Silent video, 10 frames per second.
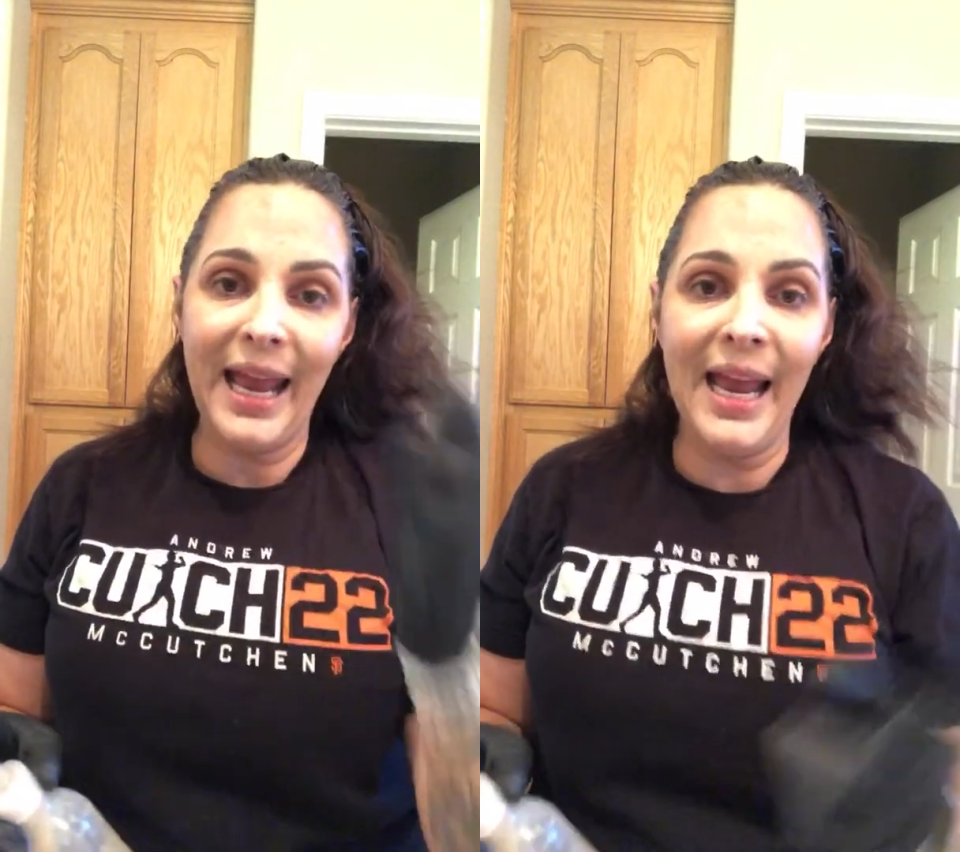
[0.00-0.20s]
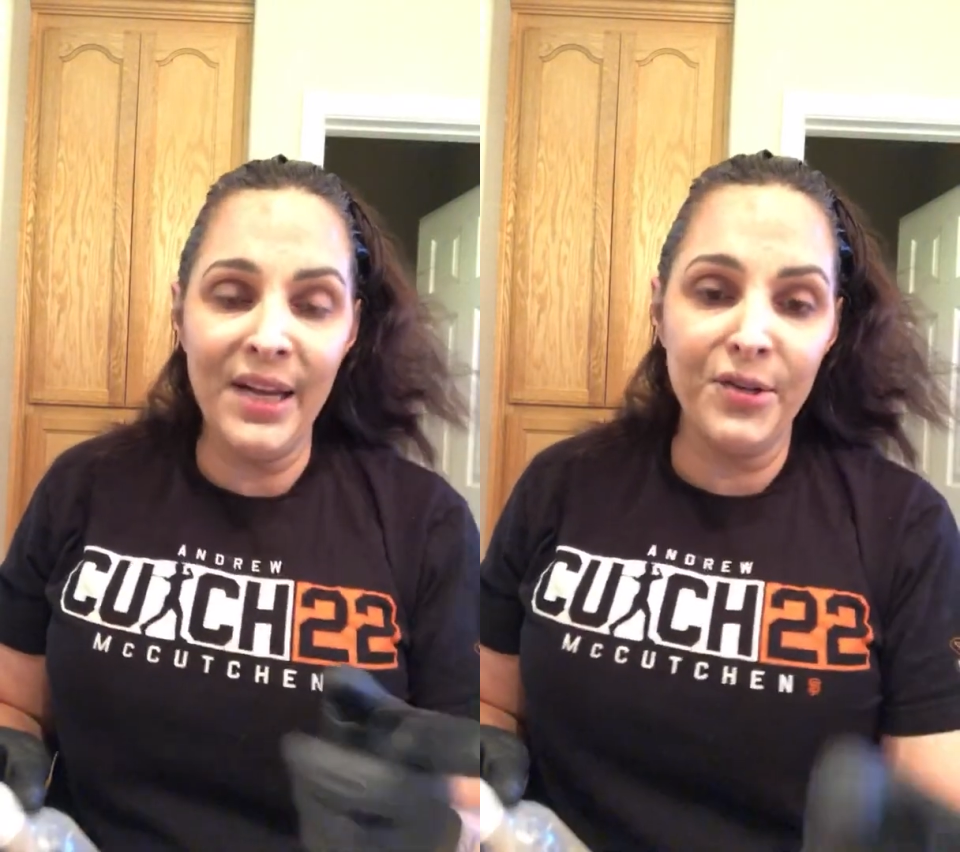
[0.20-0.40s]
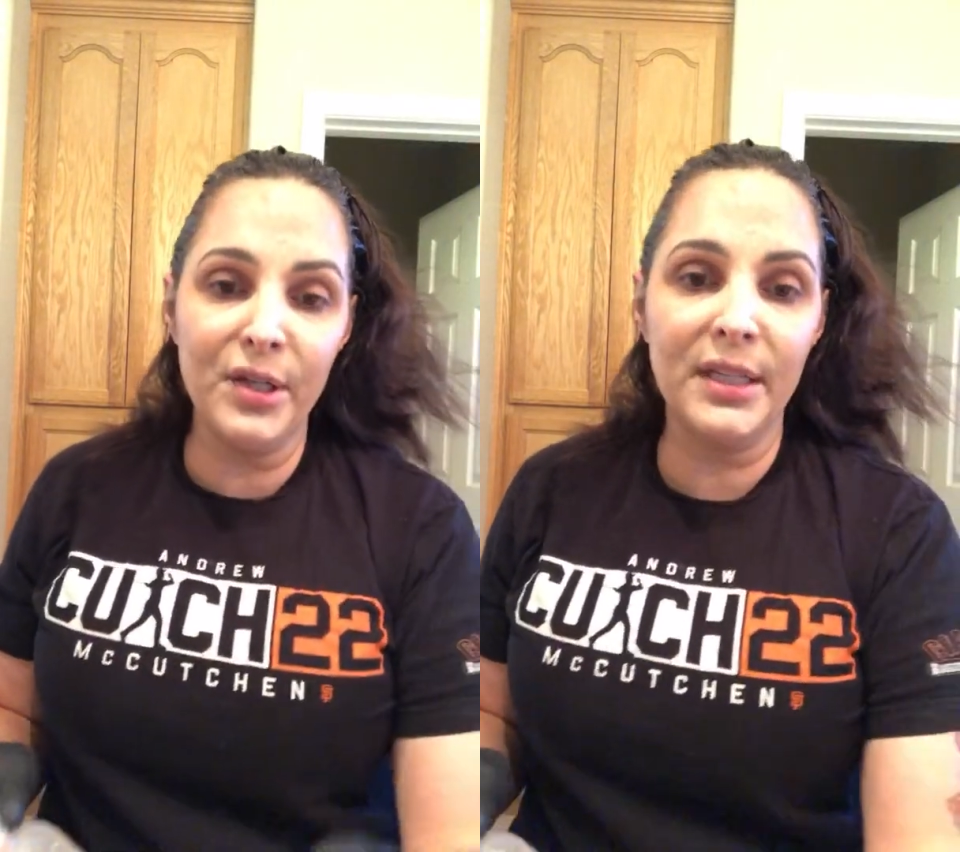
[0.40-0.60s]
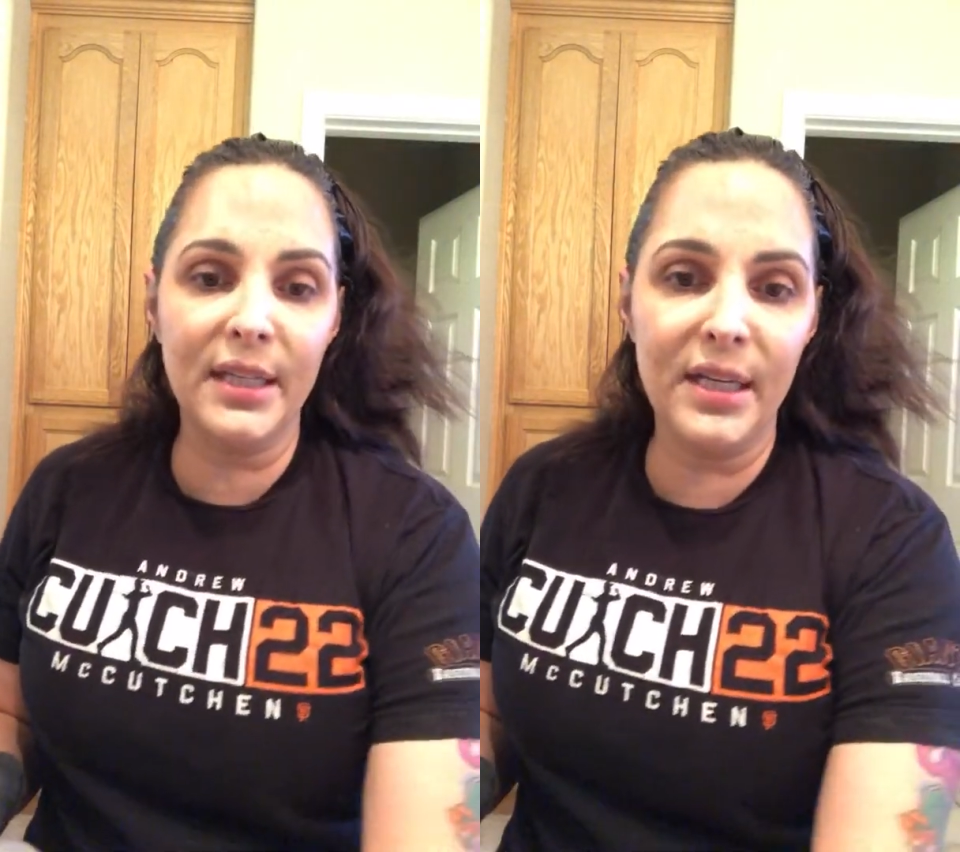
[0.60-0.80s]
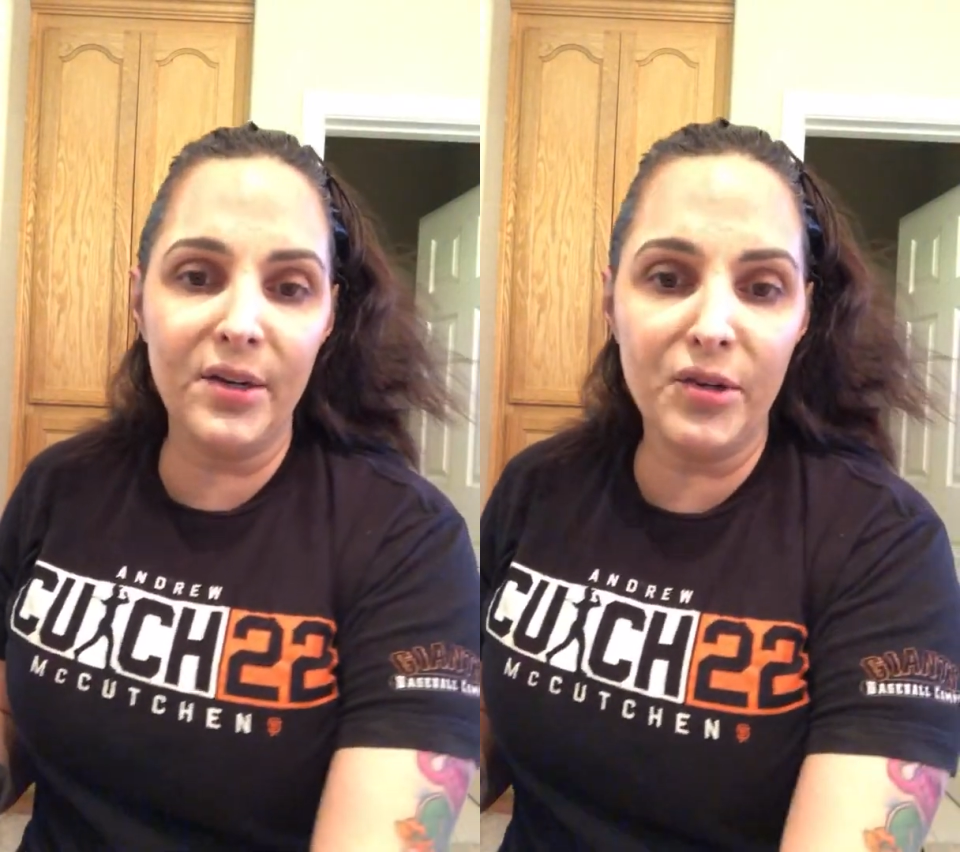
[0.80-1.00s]
and drinks
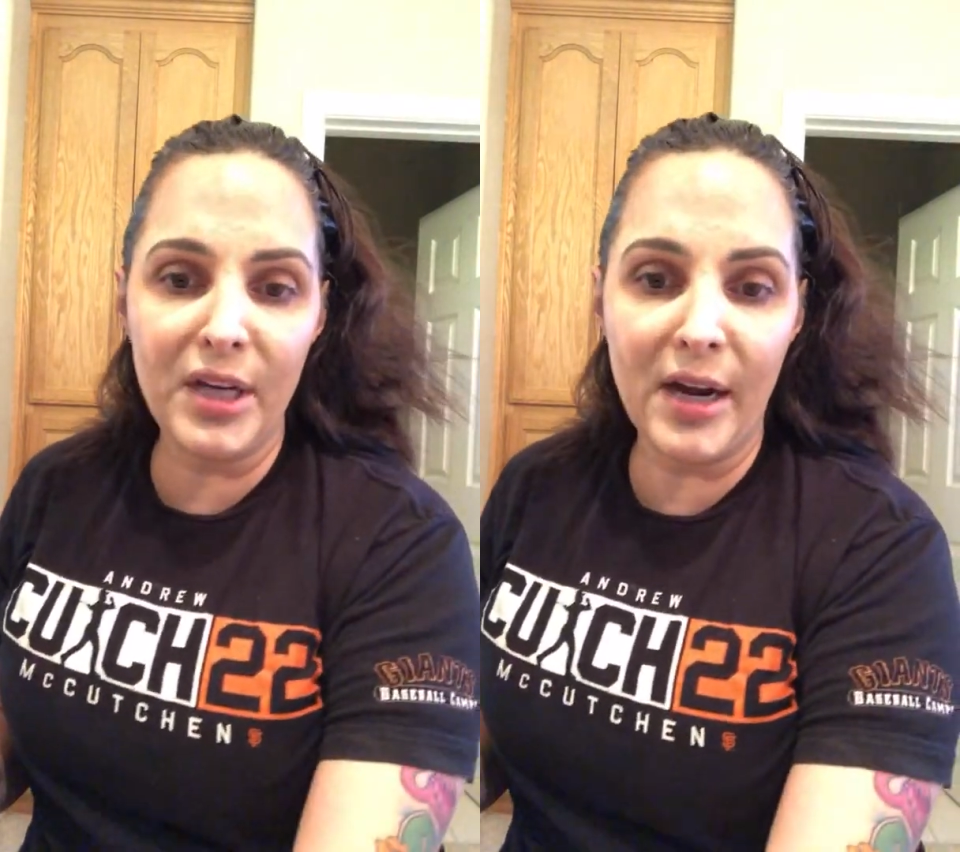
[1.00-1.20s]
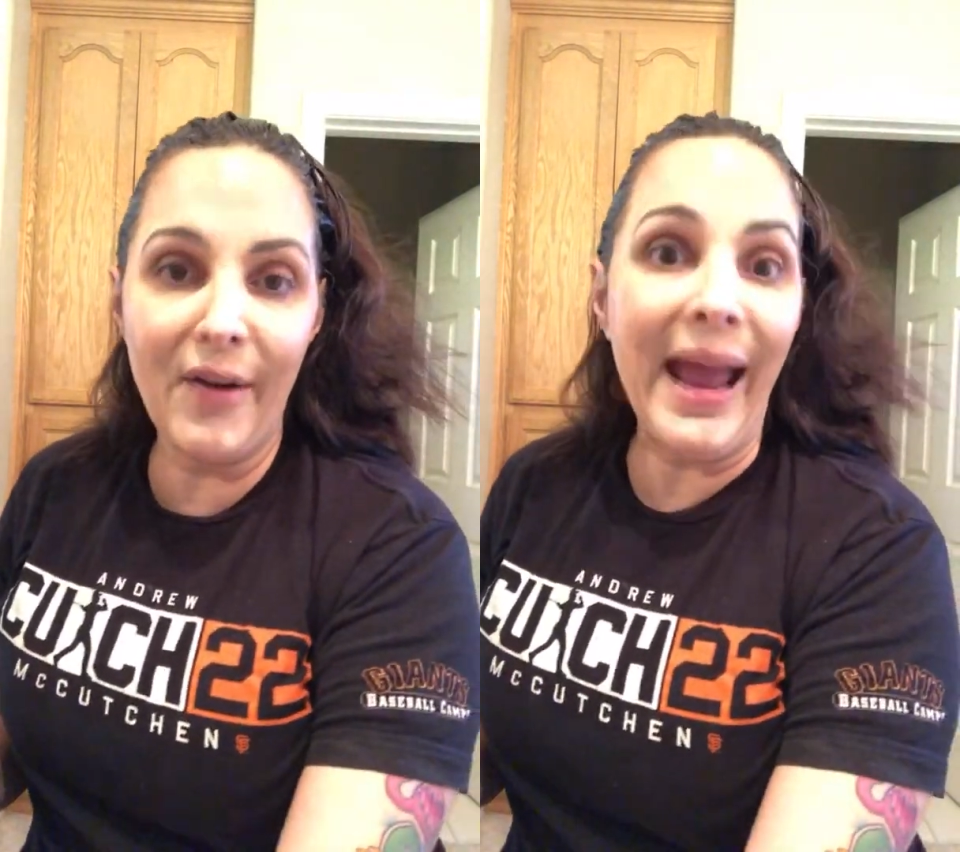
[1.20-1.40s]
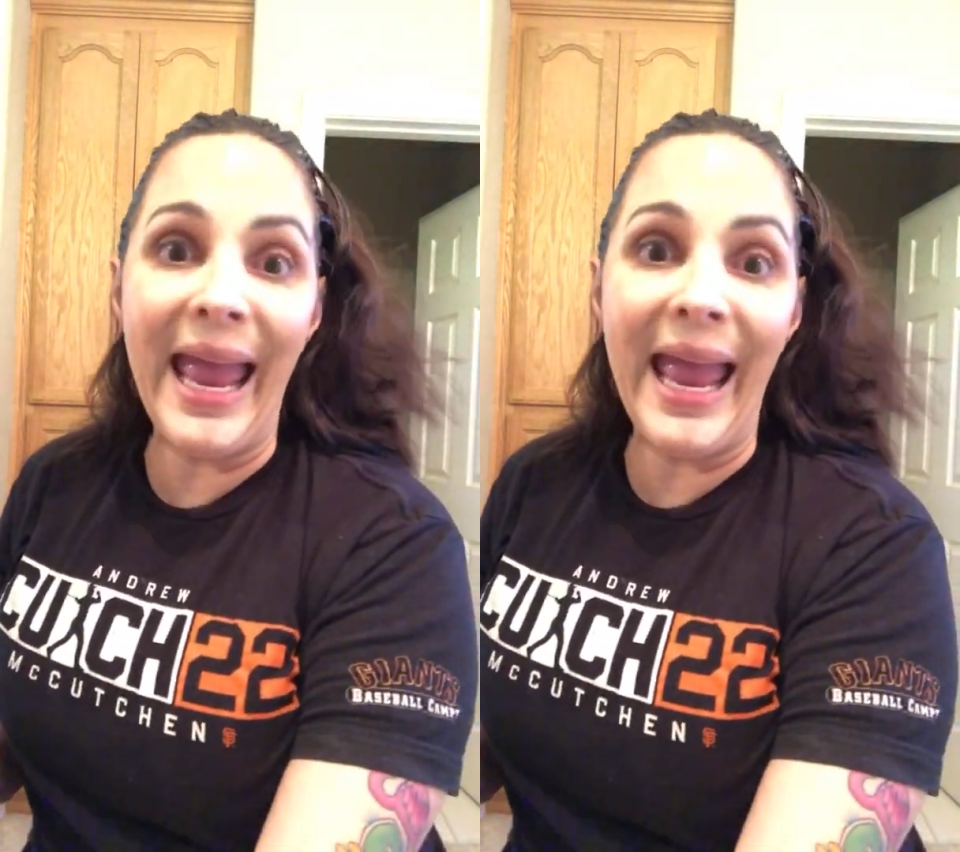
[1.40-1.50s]
keto chow